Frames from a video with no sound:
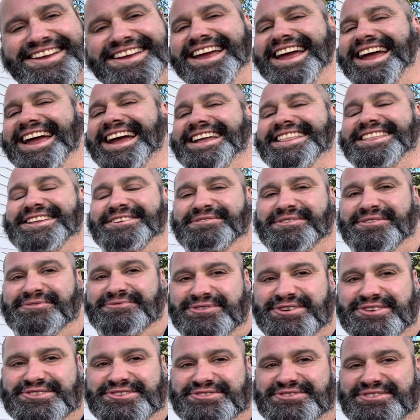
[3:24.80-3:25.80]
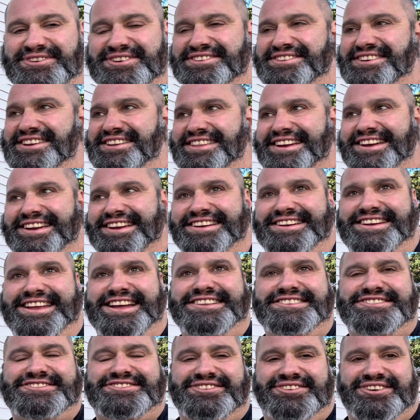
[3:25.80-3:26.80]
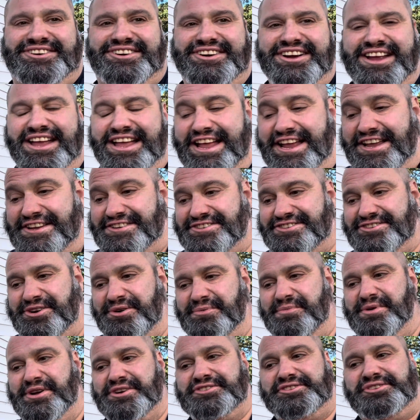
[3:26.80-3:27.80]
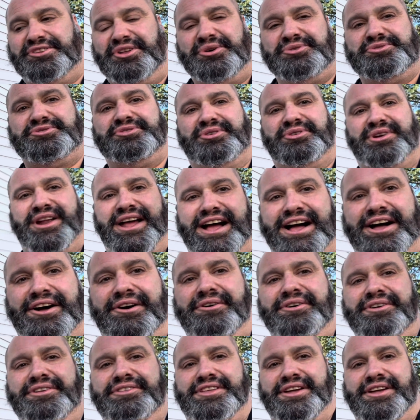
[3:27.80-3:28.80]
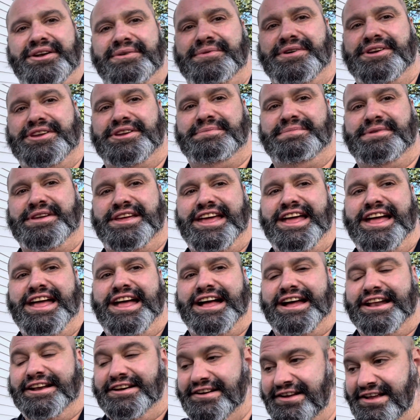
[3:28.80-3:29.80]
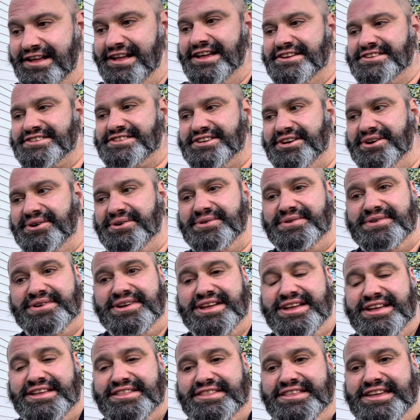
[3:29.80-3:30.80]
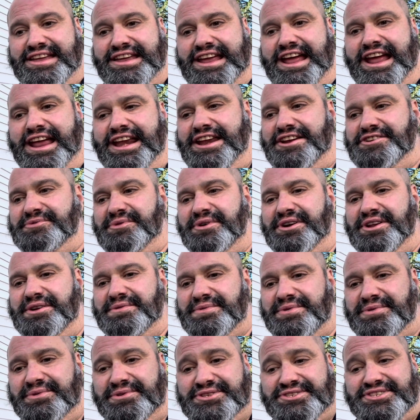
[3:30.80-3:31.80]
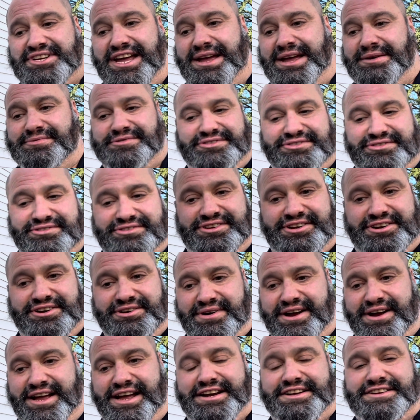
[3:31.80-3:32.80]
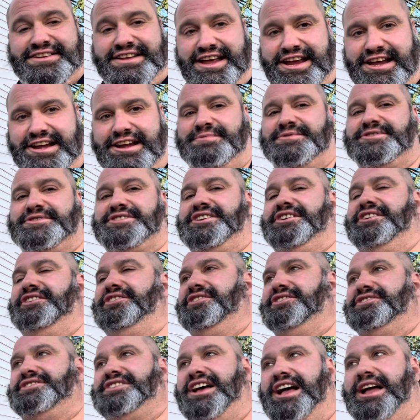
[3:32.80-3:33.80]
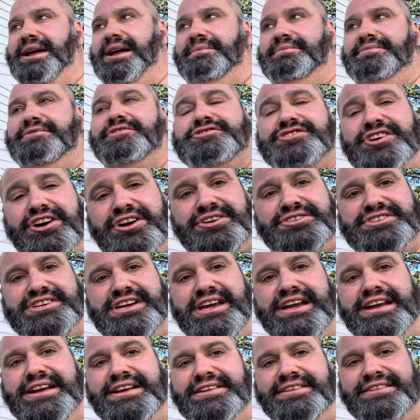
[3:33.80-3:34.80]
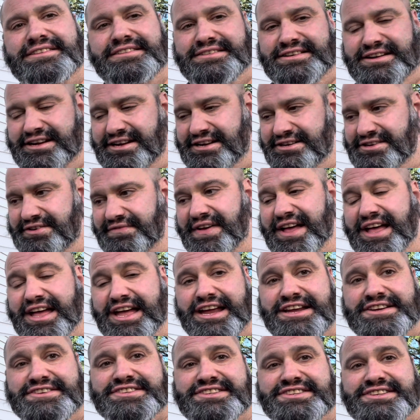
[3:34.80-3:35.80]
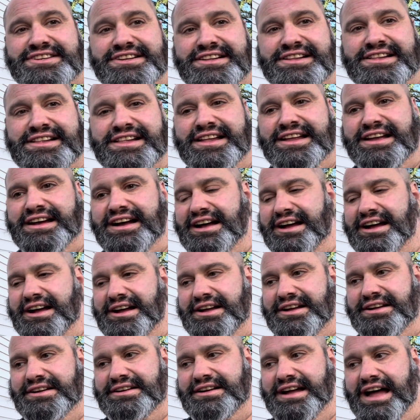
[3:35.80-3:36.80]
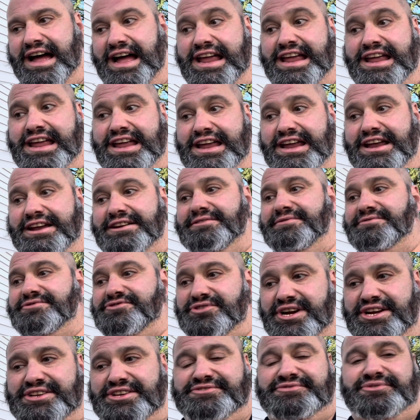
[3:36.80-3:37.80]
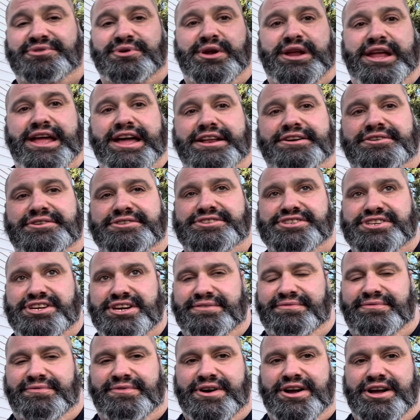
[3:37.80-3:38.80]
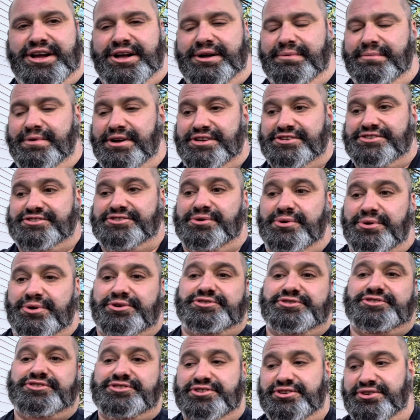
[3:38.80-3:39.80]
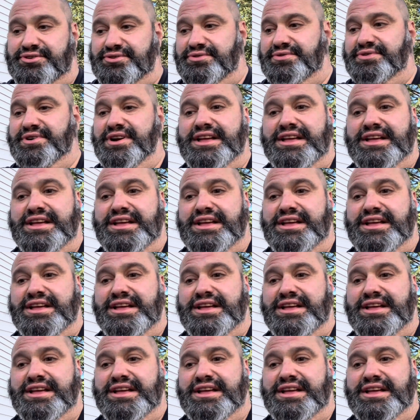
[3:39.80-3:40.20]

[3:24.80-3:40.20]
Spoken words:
and the refrigerant in the condenser is so much closer now than when you began. So the 80-20 rule is absolutely correct. 80% of the time charging a device, i.e. transferring energy from a source to,